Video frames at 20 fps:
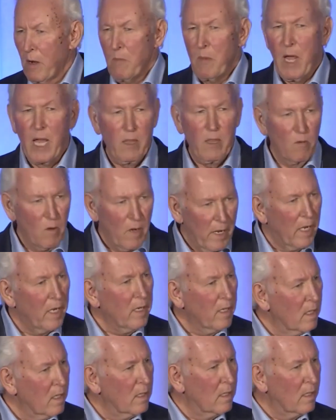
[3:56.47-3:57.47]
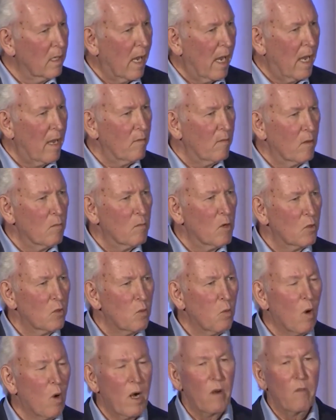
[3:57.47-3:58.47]
by the way. I have the most
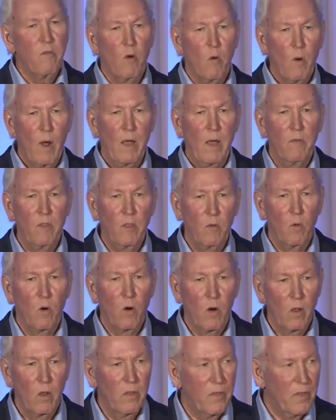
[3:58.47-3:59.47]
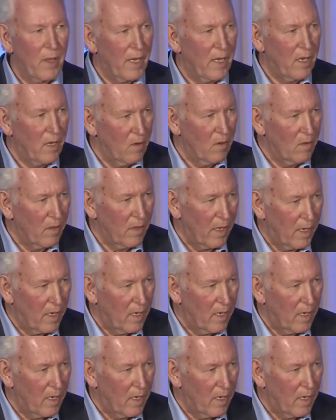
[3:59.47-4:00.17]
wonderful wife in the world. Thank you, thank